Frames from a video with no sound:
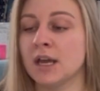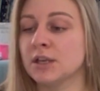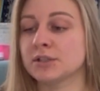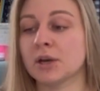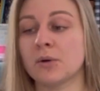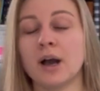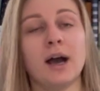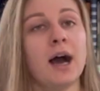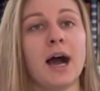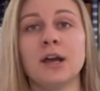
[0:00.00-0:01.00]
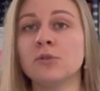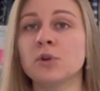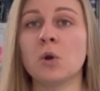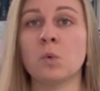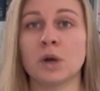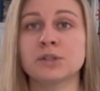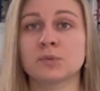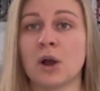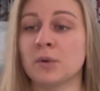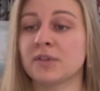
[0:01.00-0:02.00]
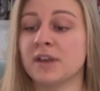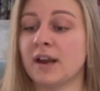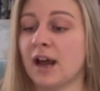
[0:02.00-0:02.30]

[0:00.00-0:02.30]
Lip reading: So I don't know what's wrong with it.